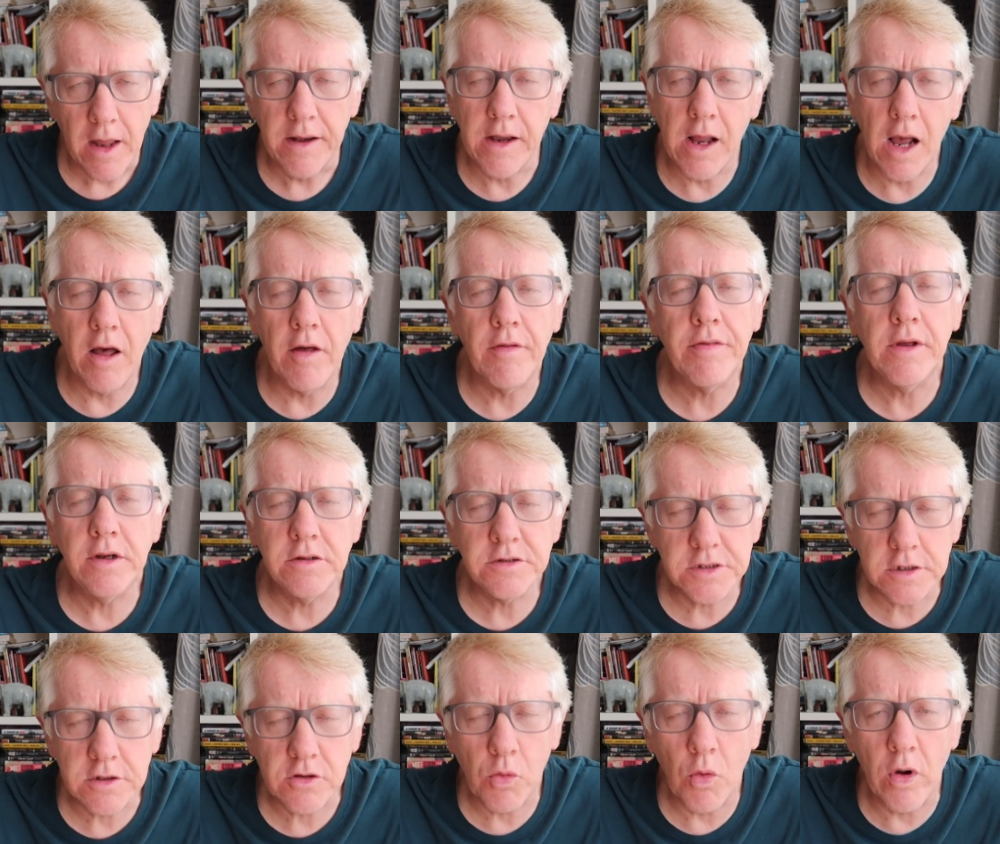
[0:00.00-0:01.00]
Now,
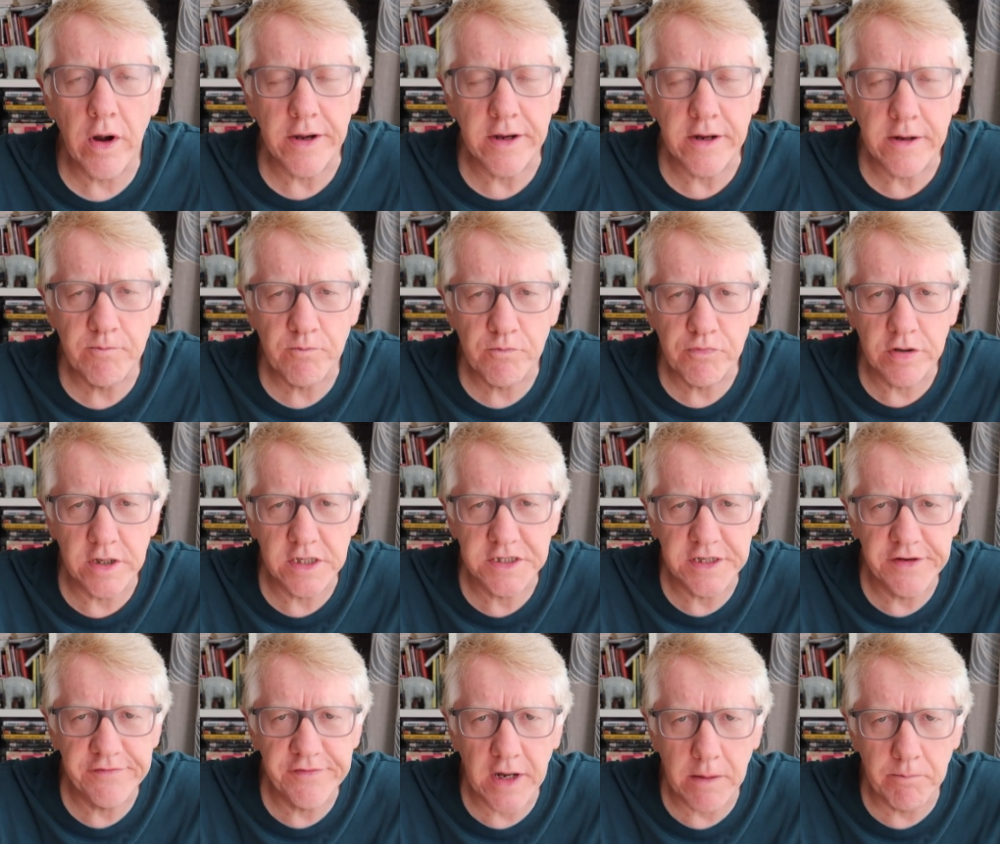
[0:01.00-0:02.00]
those are quite
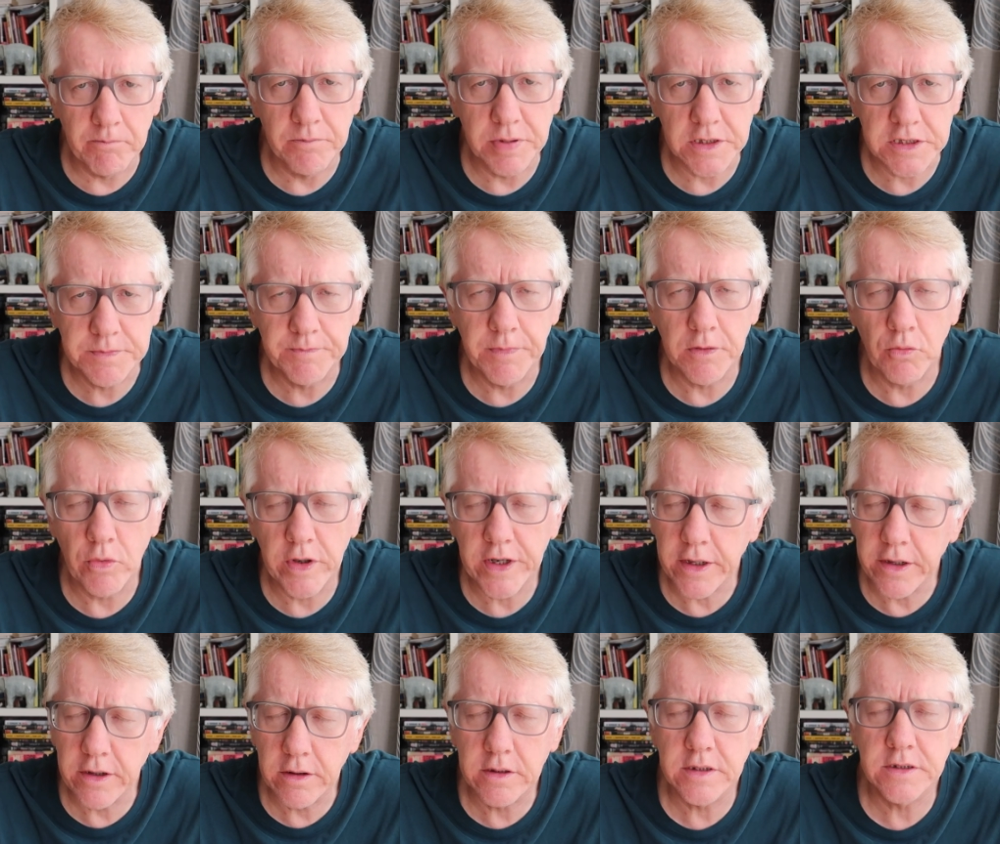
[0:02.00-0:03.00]
impressive numbers, but
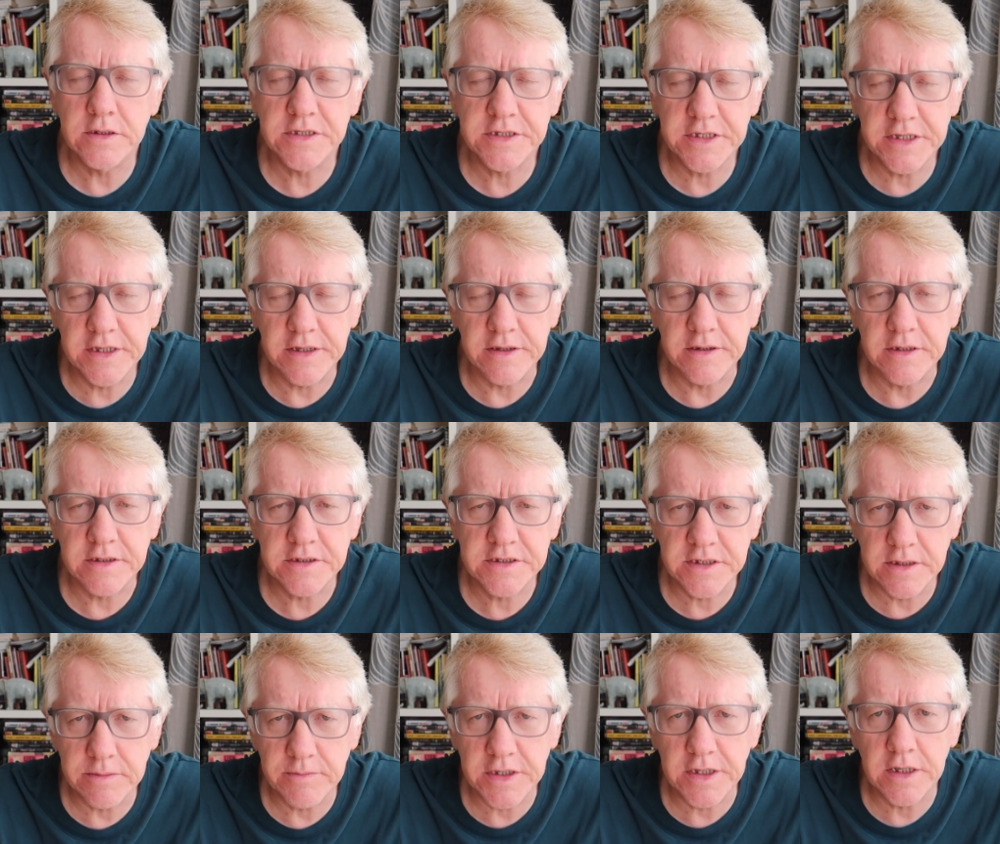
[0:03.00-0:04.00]
when you consider that
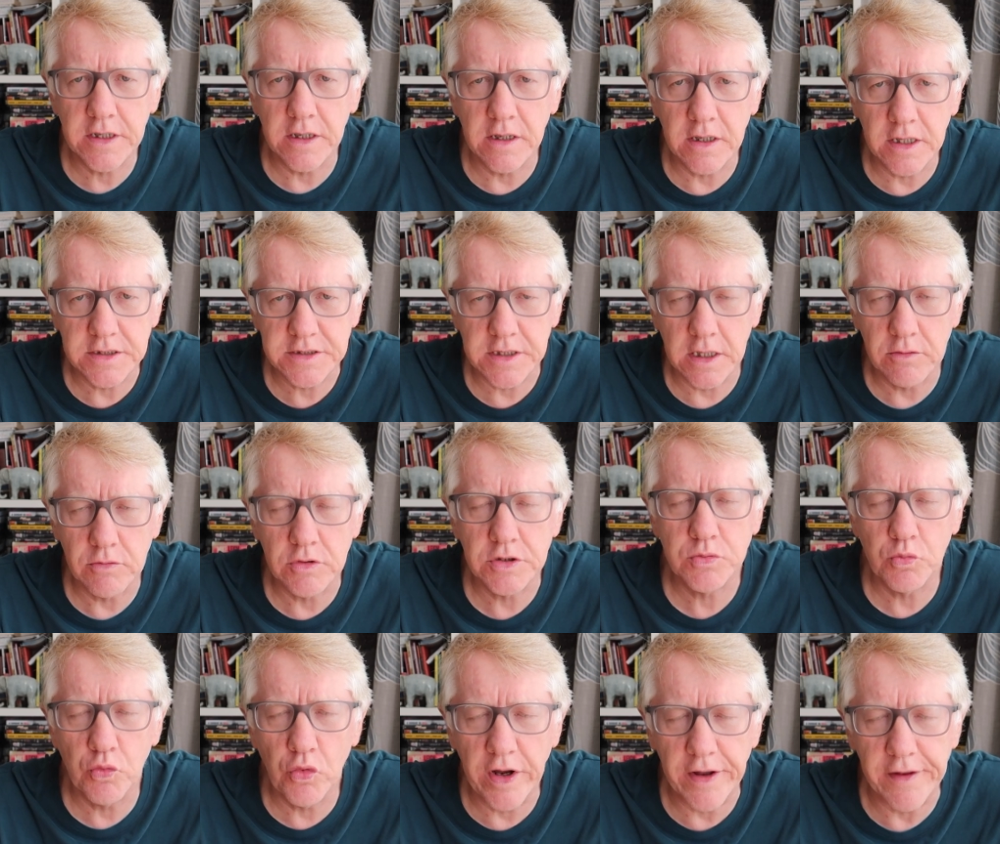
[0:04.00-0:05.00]
some of the guys I
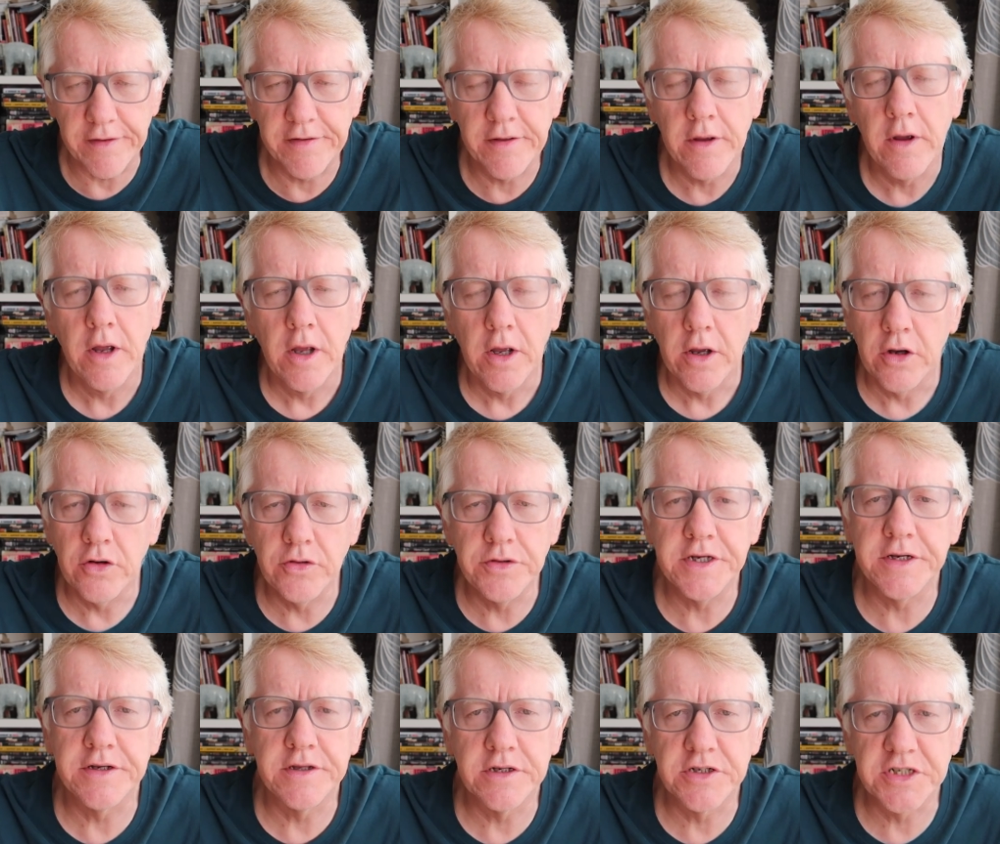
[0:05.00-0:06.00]
was with who
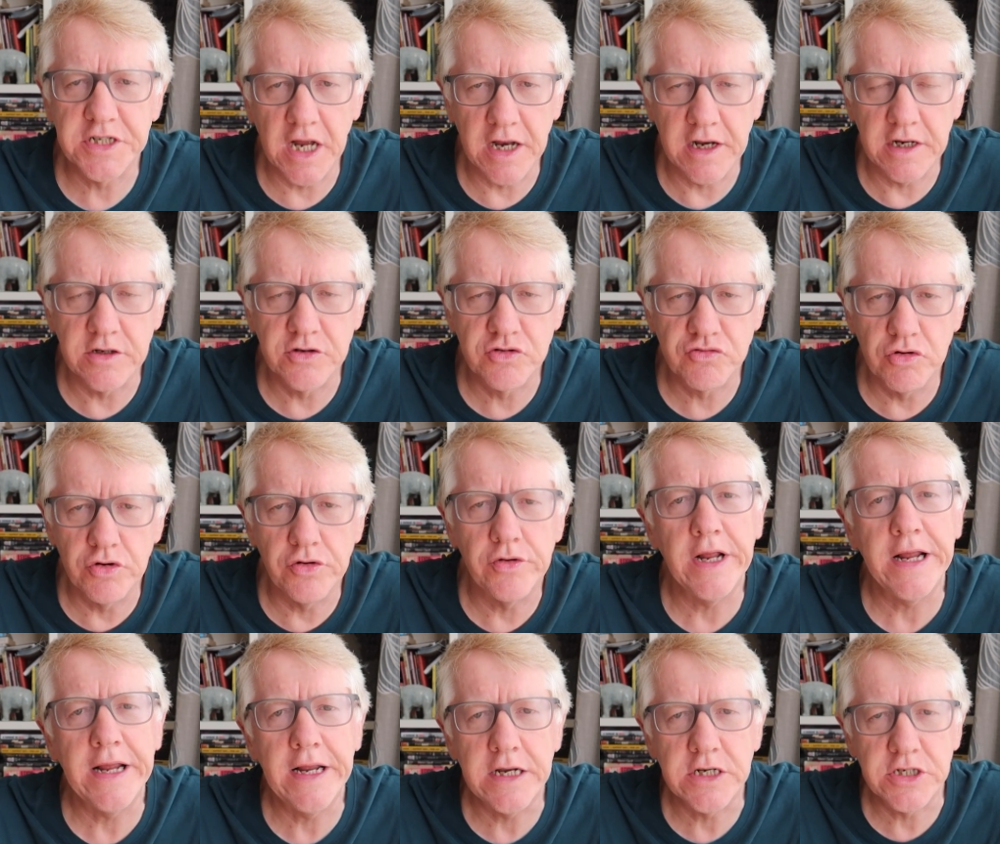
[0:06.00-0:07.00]
did the challenge
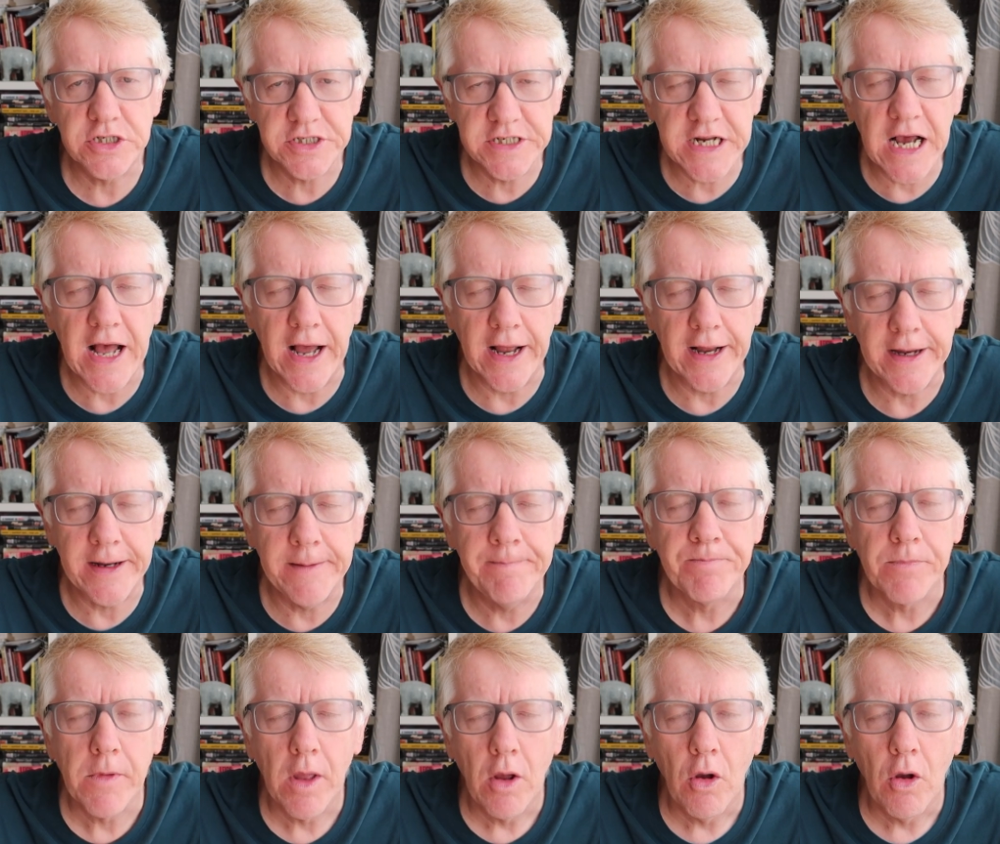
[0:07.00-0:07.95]
route each day